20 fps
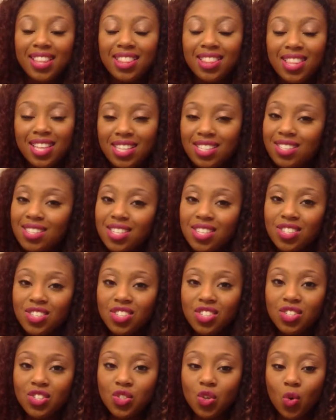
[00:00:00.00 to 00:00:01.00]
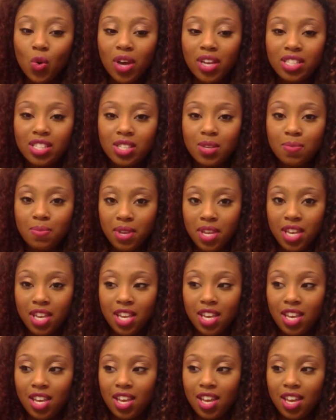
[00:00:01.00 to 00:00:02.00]
this is just going to
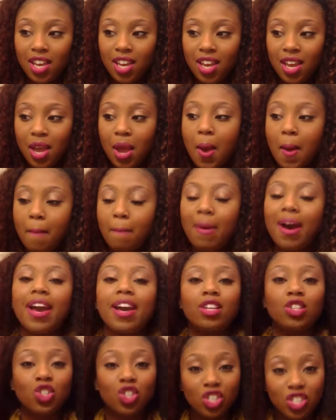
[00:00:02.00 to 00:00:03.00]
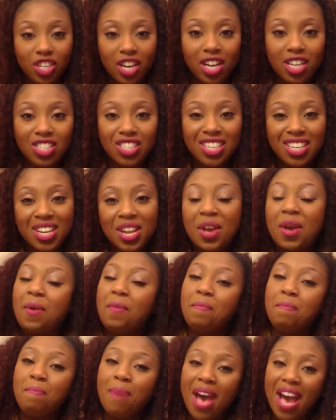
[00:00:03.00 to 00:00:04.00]
be my introduction
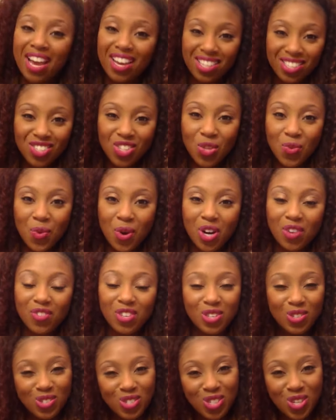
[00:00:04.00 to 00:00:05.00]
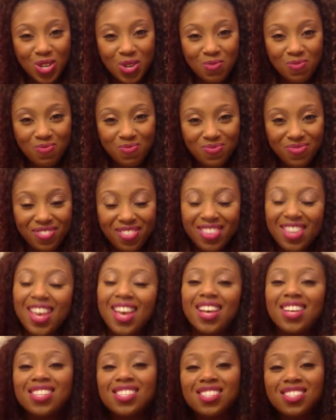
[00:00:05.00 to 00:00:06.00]
back into the world of YouTube.
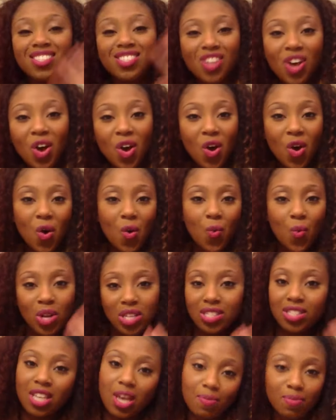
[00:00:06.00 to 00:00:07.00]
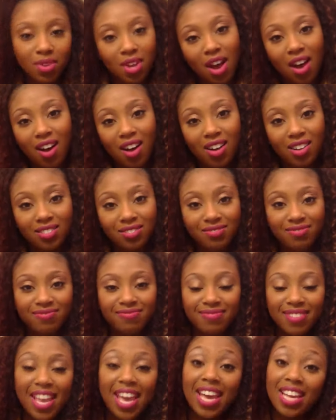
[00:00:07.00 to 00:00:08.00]
So, what's up, y'all?
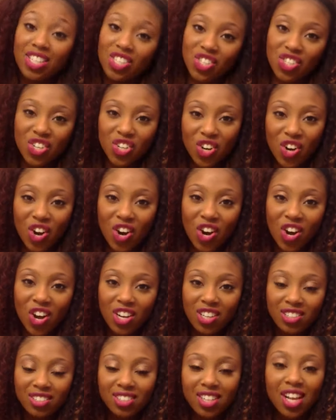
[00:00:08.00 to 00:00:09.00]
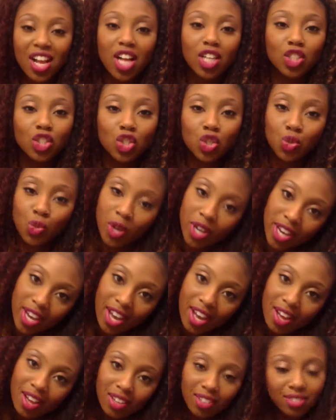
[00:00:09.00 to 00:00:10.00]
It's your girl, Drea.
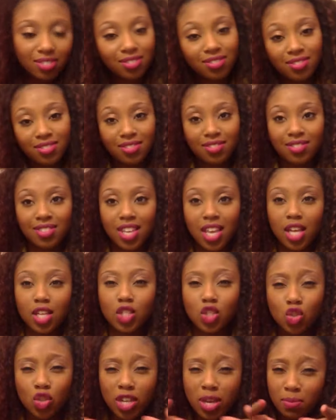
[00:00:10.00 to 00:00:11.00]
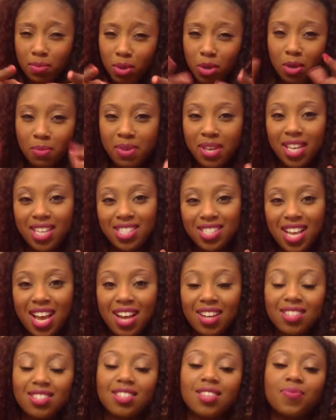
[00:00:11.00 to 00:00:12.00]
AndreaBlu to be
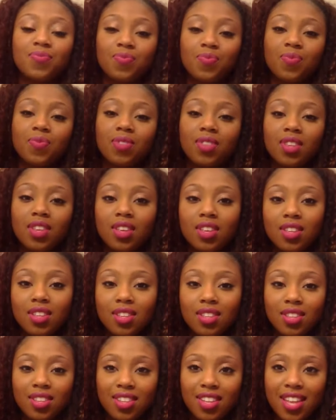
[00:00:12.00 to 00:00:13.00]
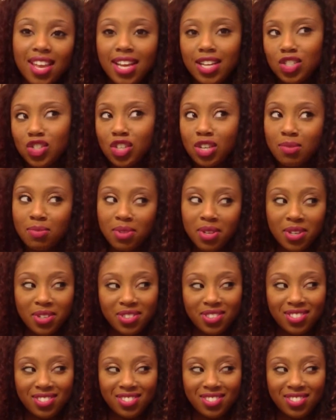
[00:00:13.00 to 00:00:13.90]
exact. AndreaBlu.